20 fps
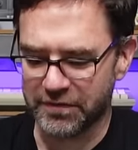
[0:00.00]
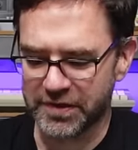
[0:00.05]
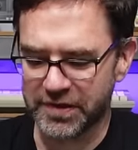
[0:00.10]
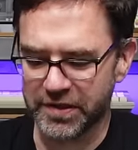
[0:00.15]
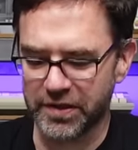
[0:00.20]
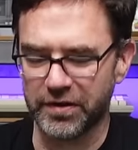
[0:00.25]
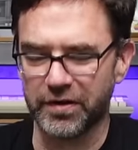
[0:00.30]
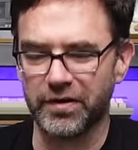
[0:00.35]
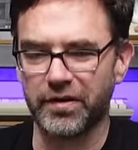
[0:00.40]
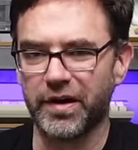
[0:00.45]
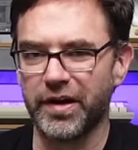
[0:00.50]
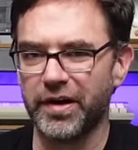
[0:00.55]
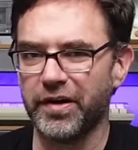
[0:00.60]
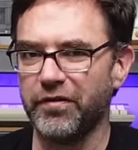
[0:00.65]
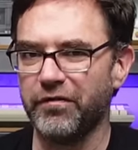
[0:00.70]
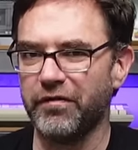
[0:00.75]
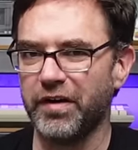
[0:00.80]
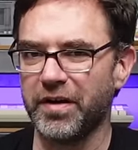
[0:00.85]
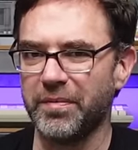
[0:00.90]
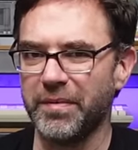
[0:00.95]
So I
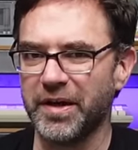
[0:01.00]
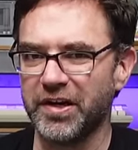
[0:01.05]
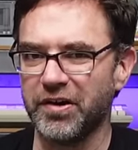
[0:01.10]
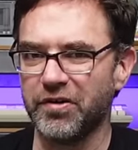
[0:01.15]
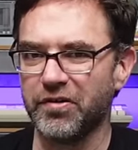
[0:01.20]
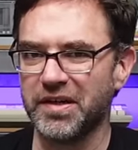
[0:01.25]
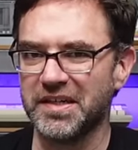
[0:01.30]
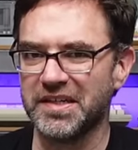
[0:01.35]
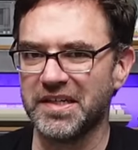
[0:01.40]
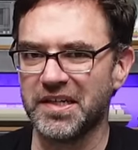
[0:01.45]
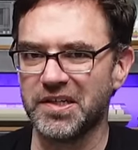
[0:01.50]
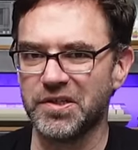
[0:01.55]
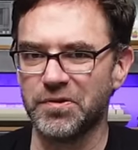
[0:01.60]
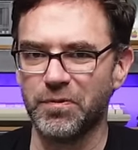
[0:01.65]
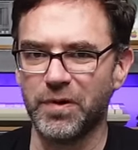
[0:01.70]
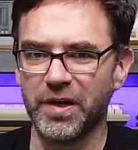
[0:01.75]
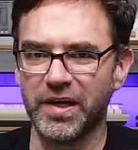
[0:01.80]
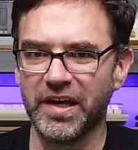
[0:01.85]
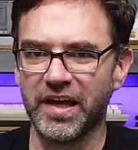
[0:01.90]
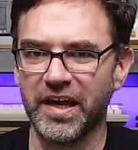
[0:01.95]
don't recommend going down to
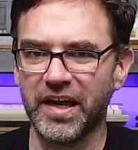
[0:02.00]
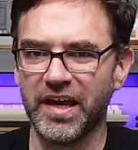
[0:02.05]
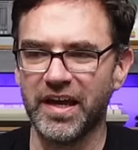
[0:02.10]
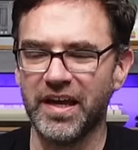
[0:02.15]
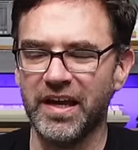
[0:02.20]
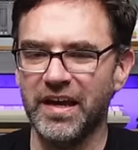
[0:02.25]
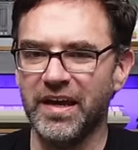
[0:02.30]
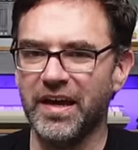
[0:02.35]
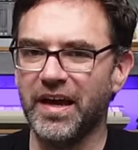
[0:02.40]
1k,